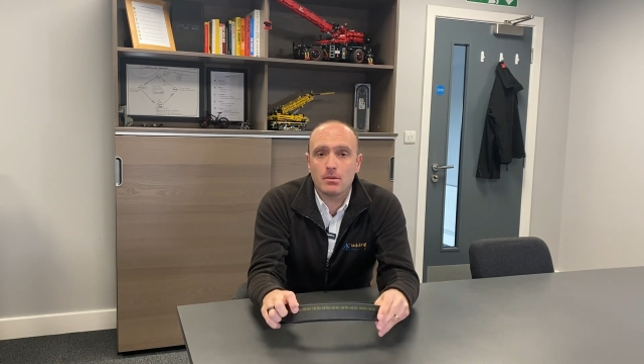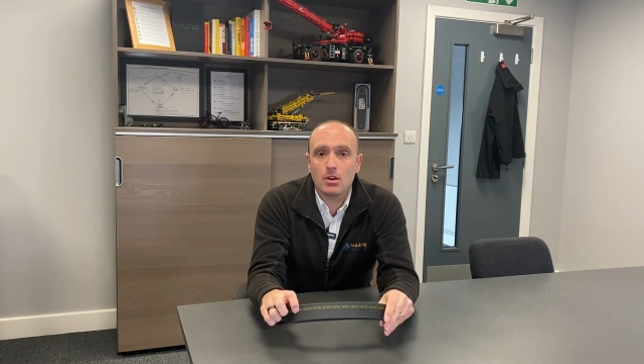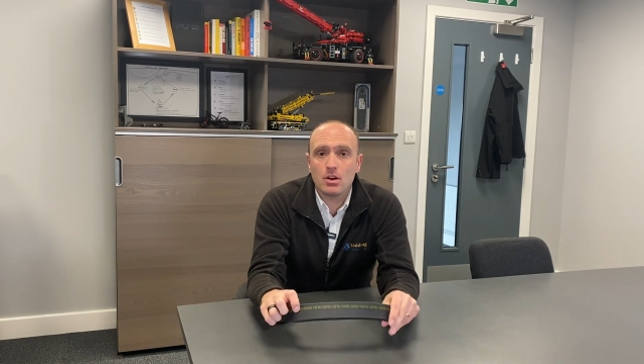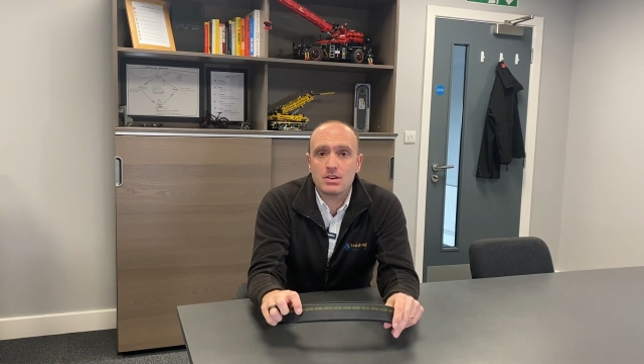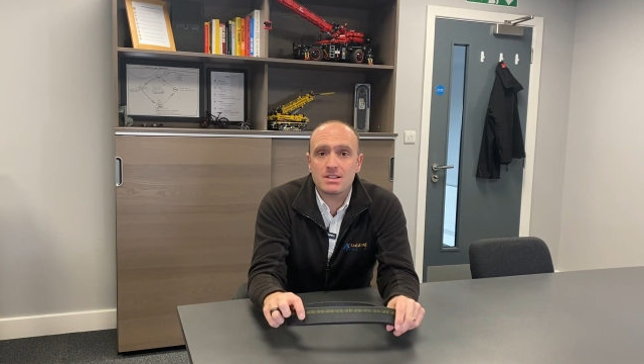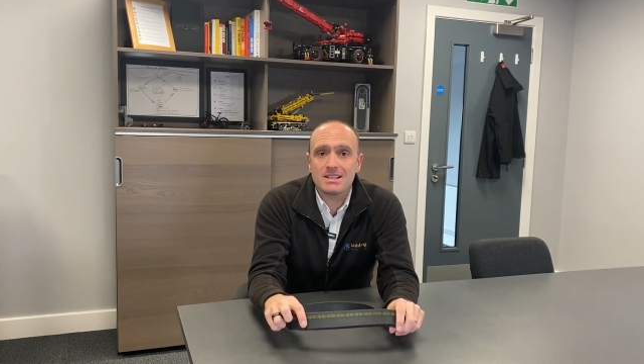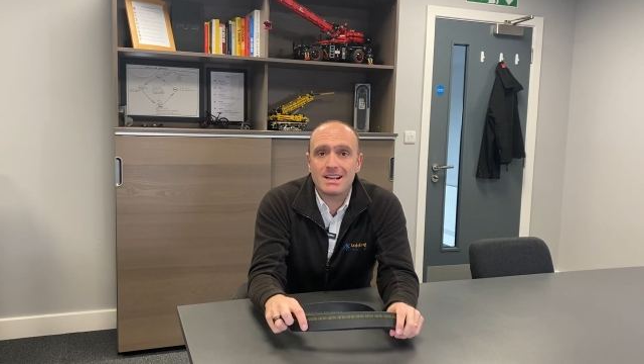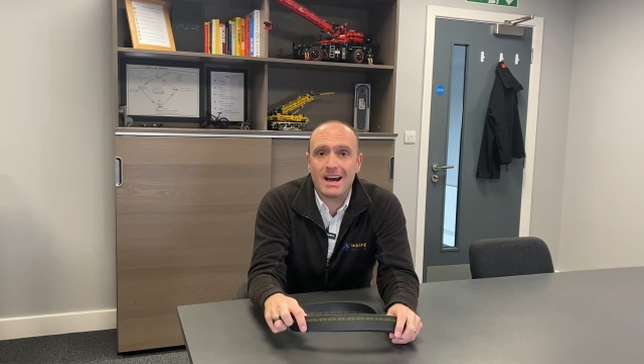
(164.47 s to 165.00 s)

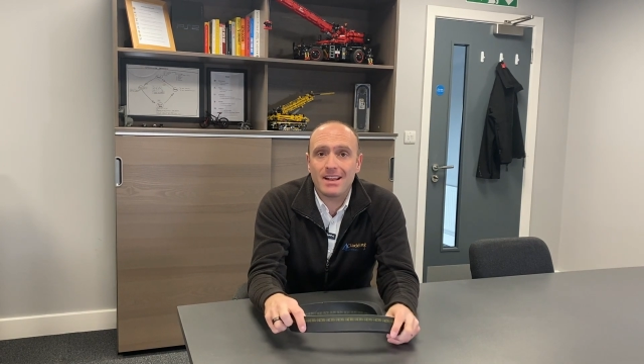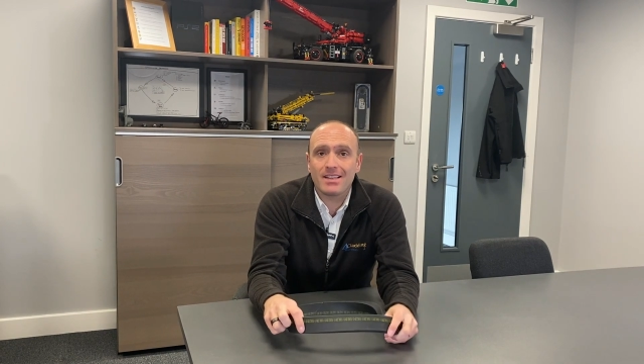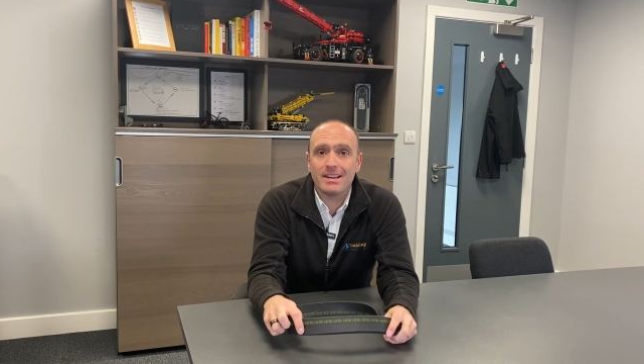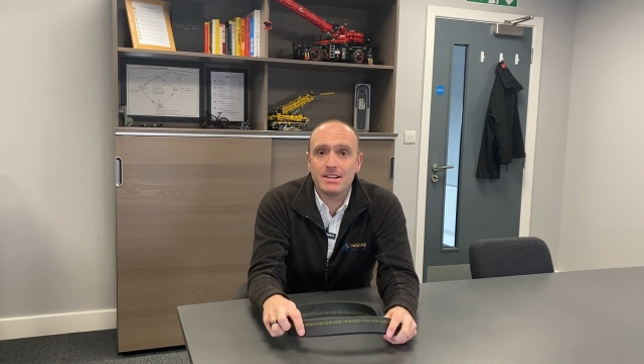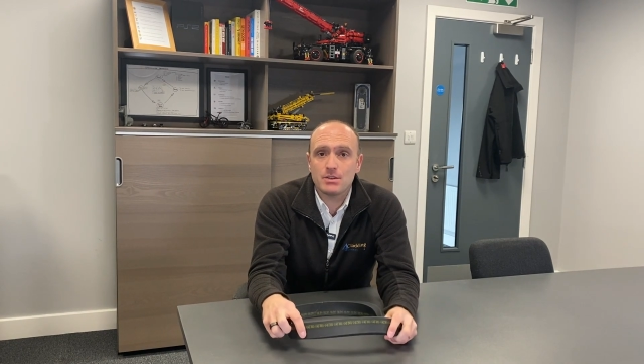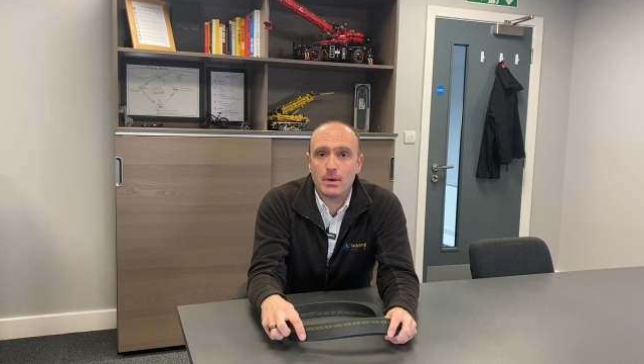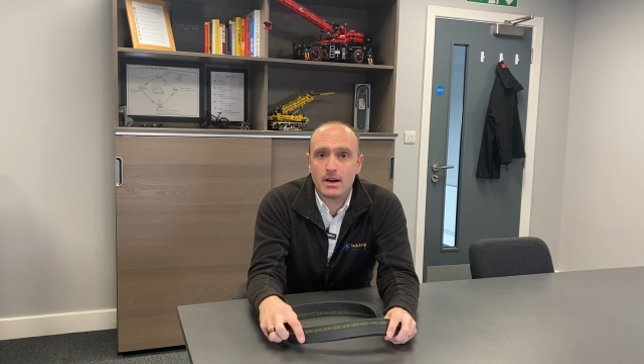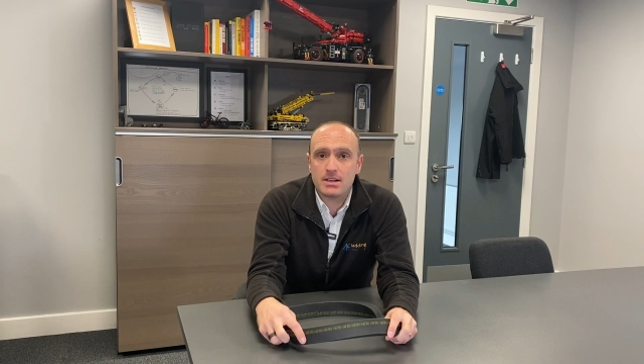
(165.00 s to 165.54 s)
loss can
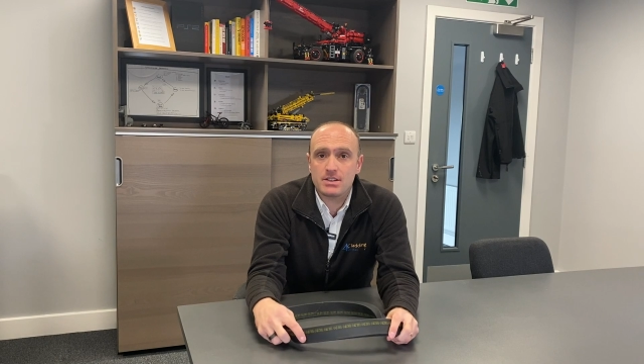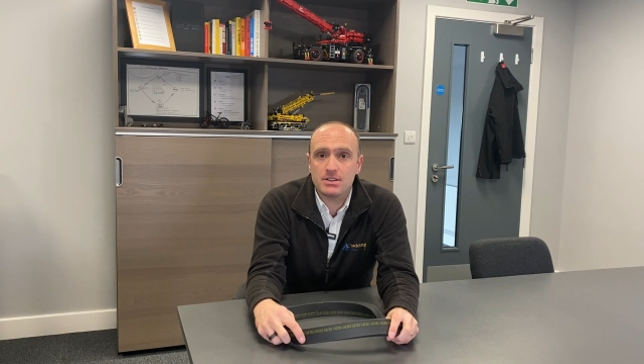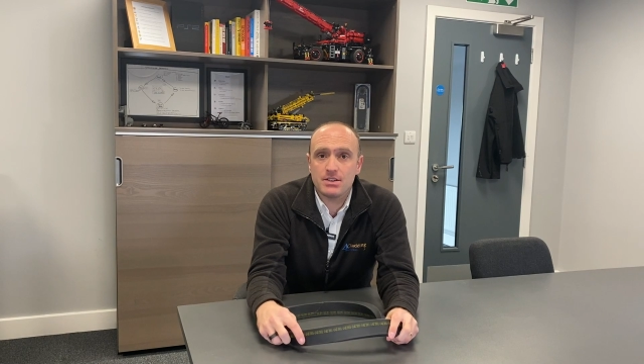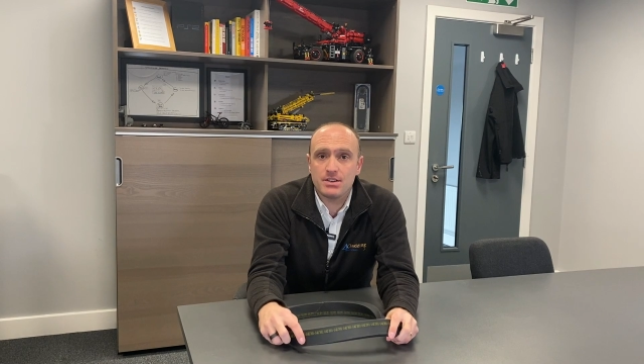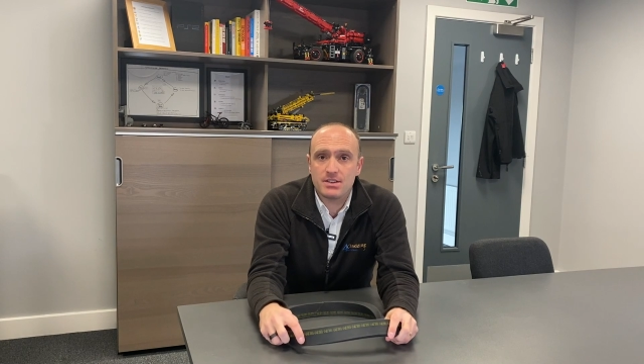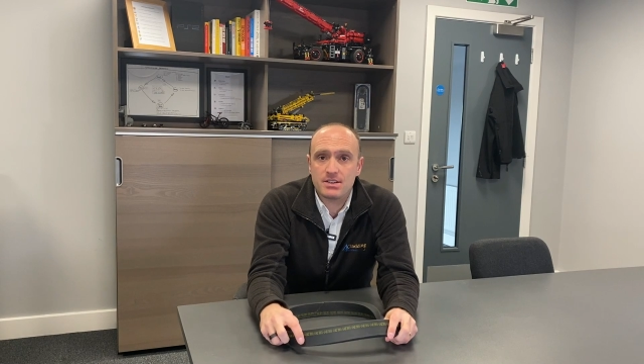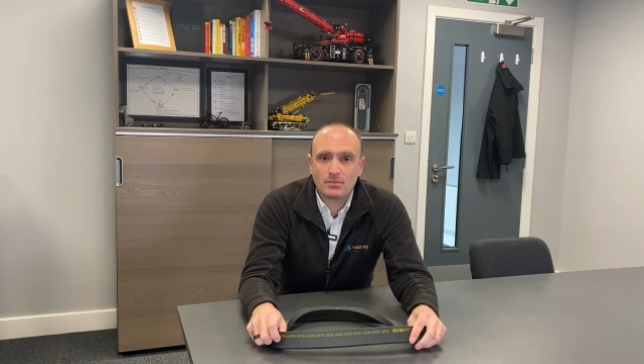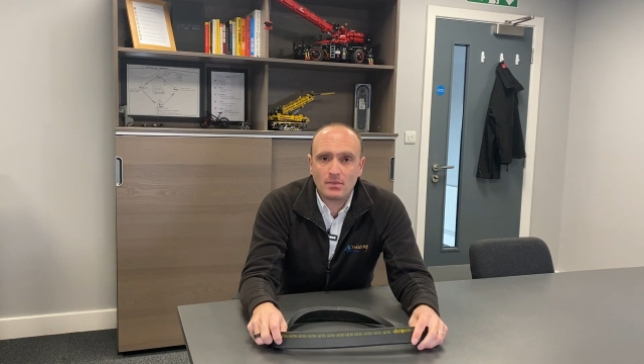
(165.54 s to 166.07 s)
lead to
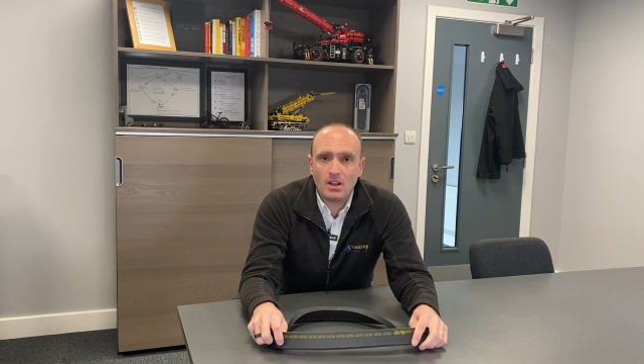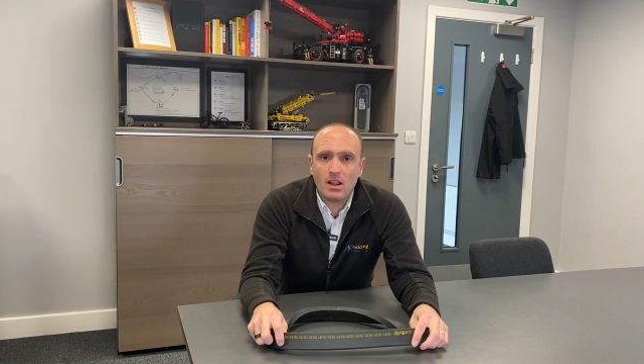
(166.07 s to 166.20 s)
accidents.